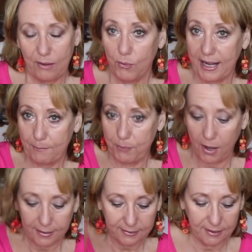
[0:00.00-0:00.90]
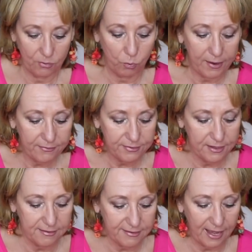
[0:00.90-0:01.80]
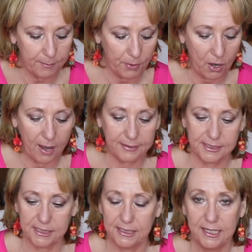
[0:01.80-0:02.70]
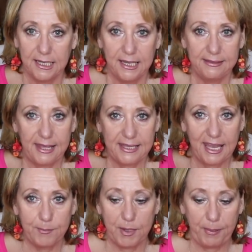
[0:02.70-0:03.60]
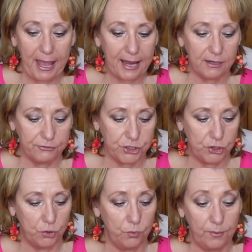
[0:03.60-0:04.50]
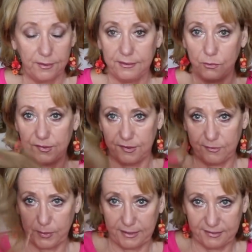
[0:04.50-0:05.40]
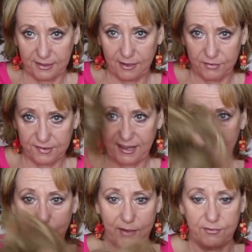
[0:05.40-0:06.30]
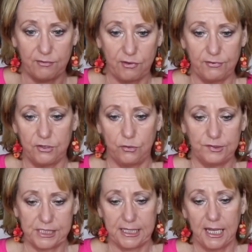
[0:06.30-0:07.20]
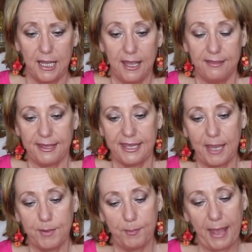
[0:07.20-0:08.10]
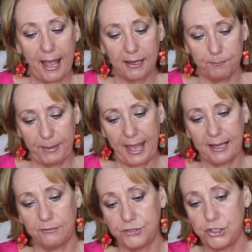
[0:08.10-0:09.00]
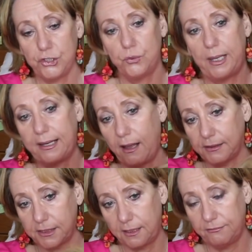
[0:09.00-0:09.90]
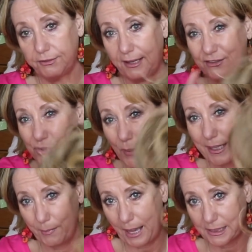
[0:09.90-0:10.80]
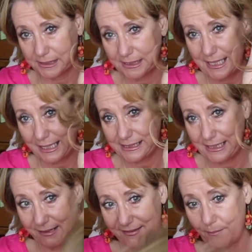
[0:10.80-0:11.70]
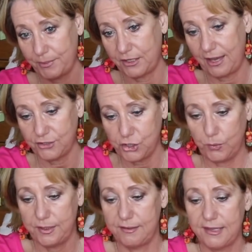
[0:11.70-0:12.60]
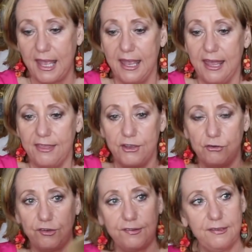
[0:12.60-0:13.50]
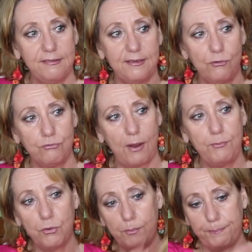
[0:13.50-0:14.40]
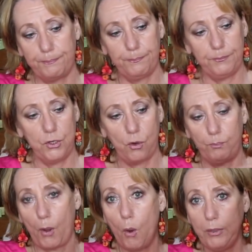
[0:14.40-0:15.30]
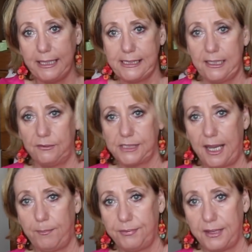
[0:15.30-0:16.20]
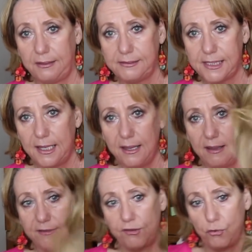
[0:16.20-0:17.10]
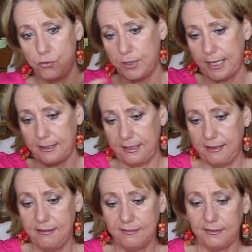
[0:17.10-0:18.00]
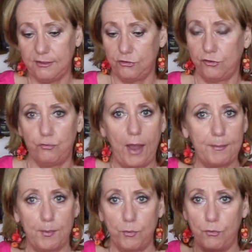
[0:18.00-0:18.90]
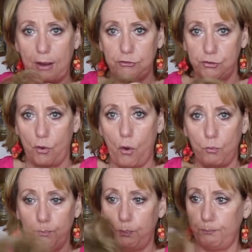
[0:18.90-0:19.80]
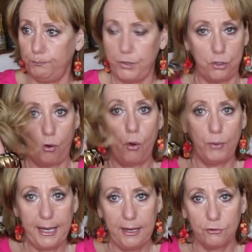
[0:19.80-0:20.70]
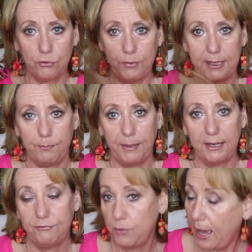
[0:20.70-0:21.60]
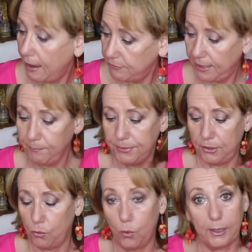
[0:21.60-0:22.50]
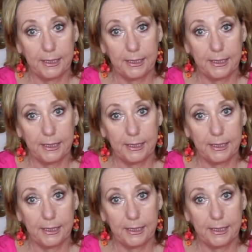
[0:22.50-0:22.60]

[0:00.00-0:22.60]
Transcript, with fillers: when I bought, one of these I bought, and they came in a pack of two. I think it was this one. I still have the second one. I've never even used it. They came in a pack pack of two at Ulta for like 20 bucks, 19 something. You had two of these. They were just these little rubber you know, ponytail type things. So you can easily just wrap them around your own you know, own hair to create a bun if you have it up there or